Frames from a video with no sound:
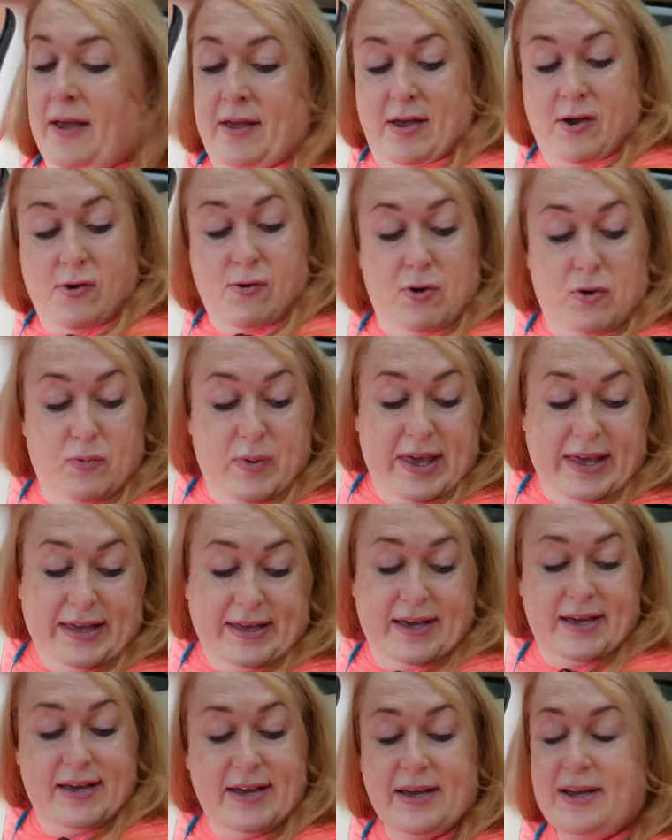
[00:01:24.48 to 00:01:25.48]
The whole
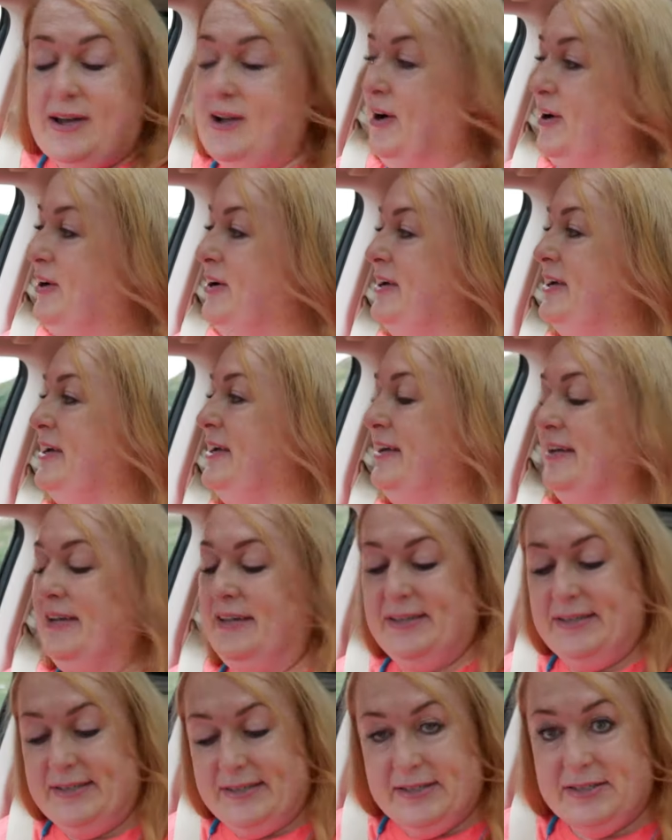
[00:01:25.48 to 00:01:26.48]
week. Ah,
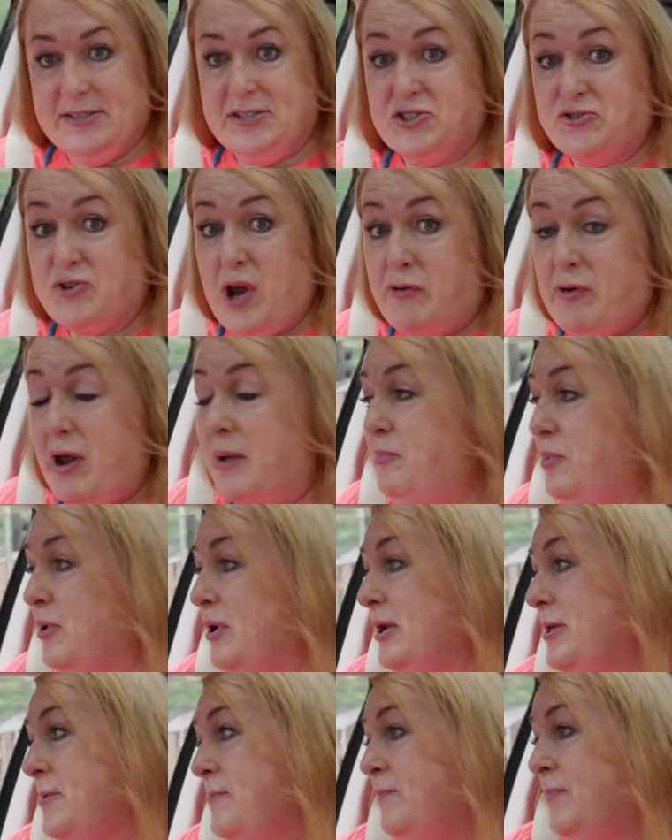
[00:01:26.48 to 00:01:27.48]
stray Red
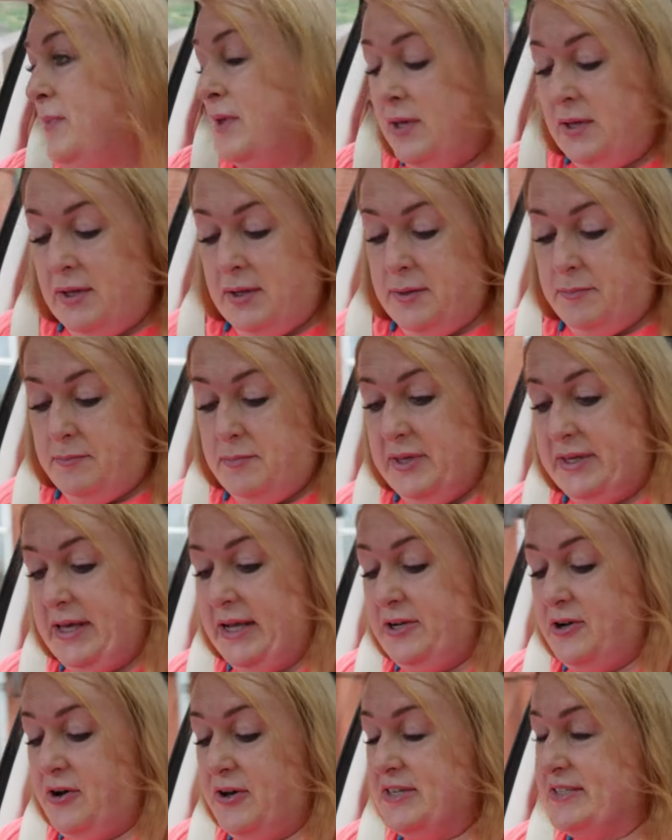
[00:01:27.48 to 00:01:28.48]
Bull,
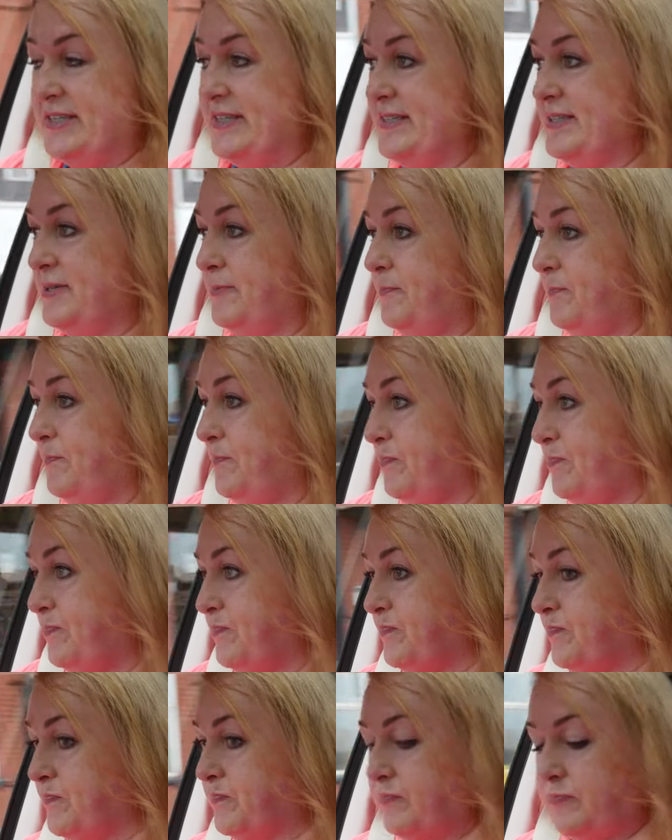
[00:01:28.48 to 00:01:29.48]
making noises.
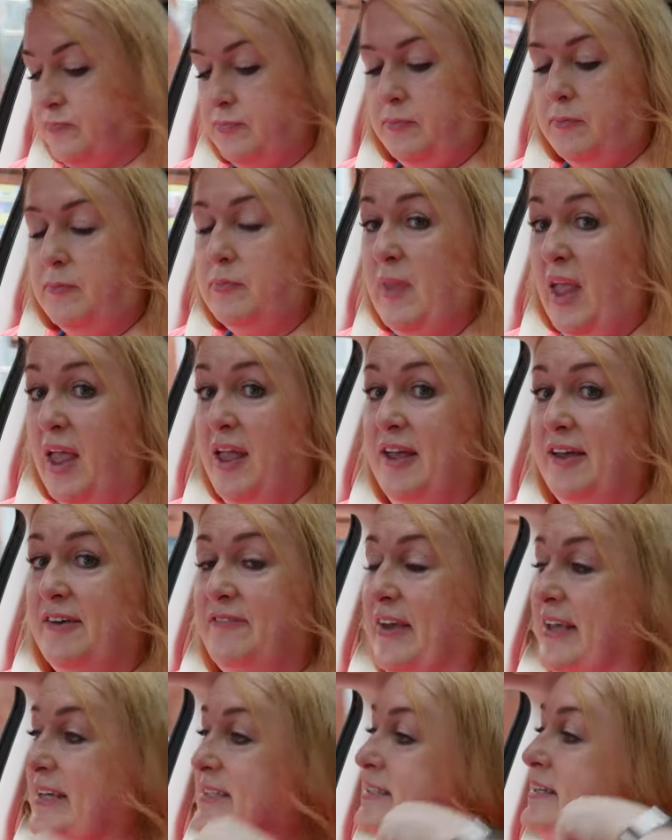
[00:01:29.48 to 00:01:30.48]
Ah,
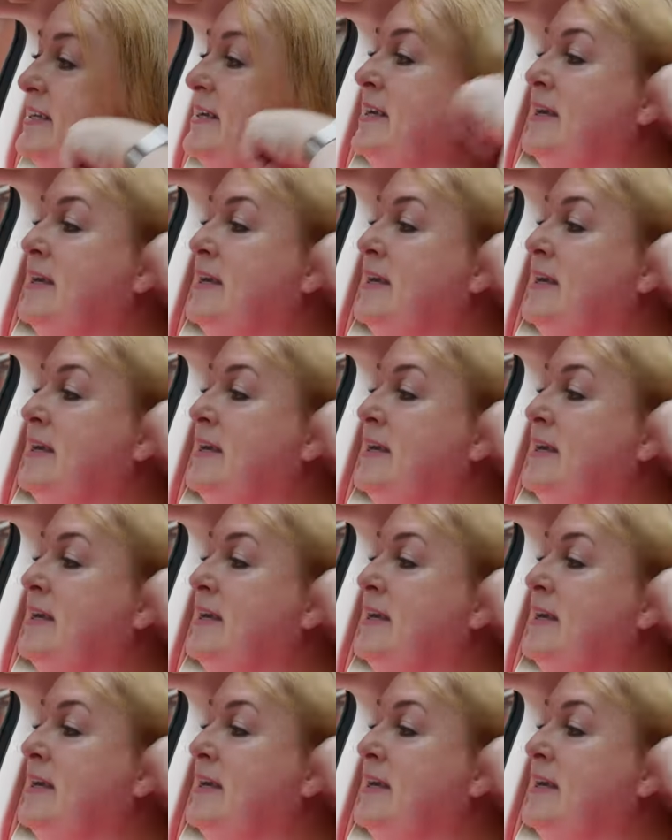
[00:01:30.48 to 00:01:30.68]
fixed.